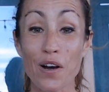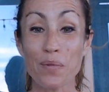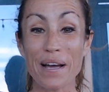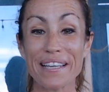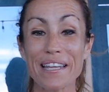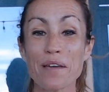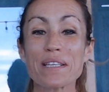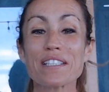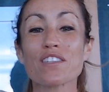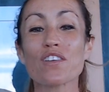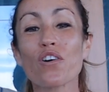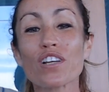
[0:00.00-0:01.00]
my name is
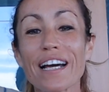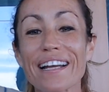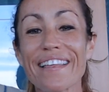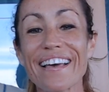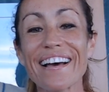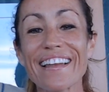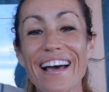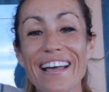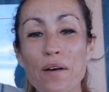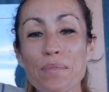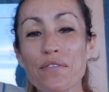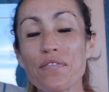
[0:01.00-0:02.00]
Olga Nadal, and
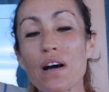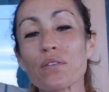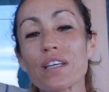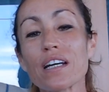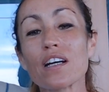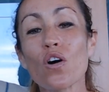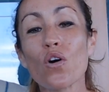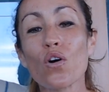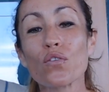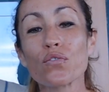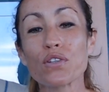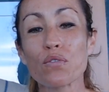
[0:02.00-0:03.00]
I'm the founder
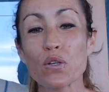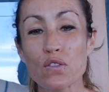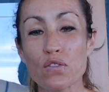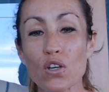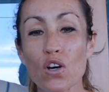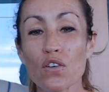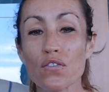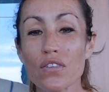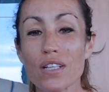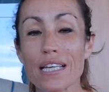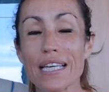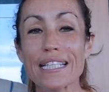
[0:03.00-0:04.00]
of Divorce for Love.
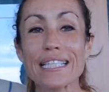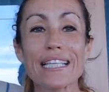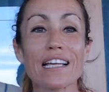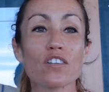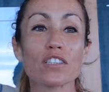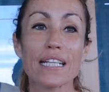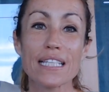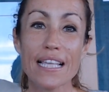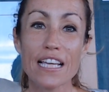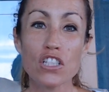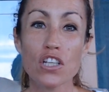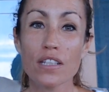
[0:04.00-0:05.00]
It's an
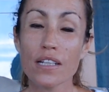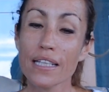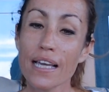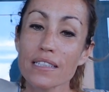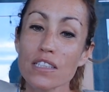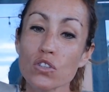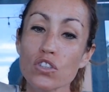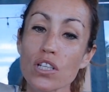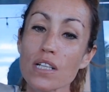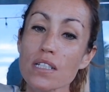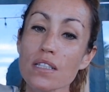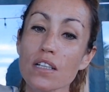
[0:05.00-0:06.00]
organization dedicated to
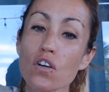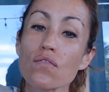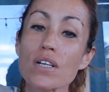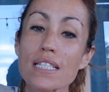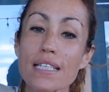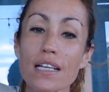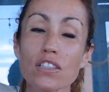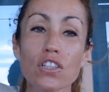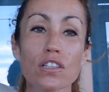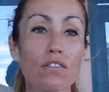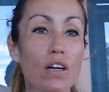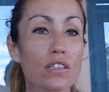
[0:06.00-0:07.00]
changing the
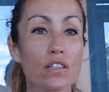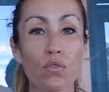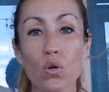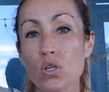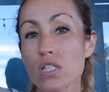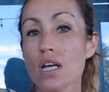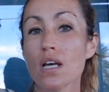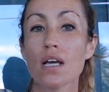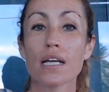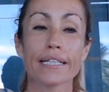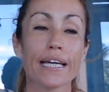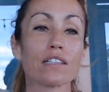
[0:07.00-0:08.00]
conversation around divorce,
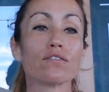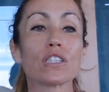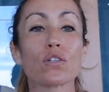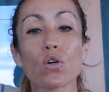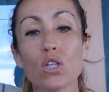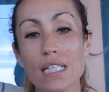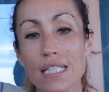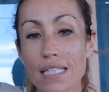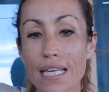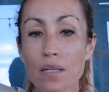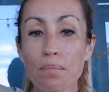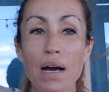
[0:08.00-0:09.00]
getting rid of all the
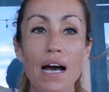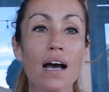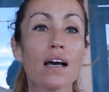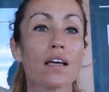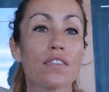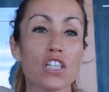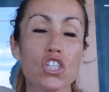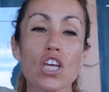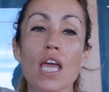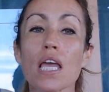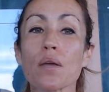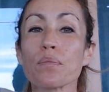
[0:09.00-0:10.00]
stigma, the
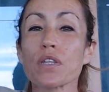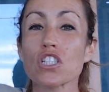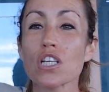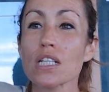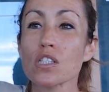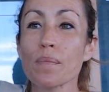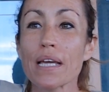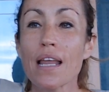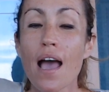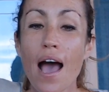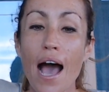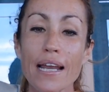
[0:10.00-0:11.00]
shame, the judgment,
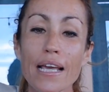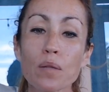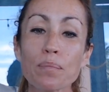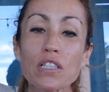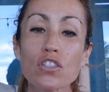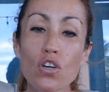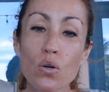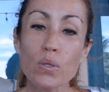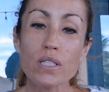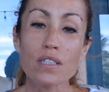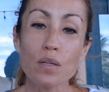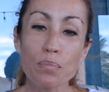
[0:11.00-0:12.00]
and helping
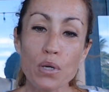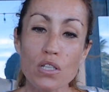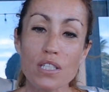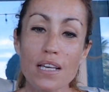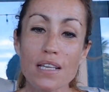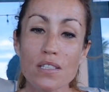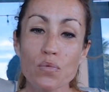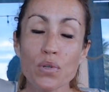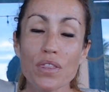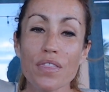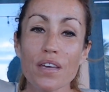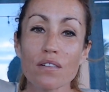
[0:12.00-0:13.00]
those in the process with
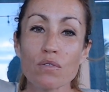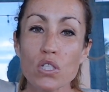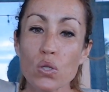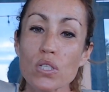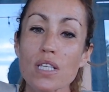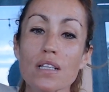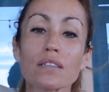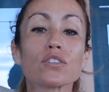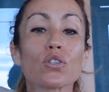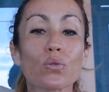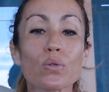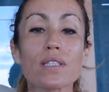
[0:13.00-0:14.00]
the resources and
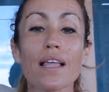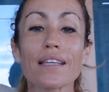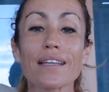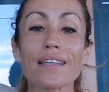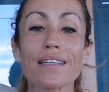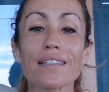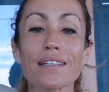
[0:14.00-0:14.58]
tools that they need.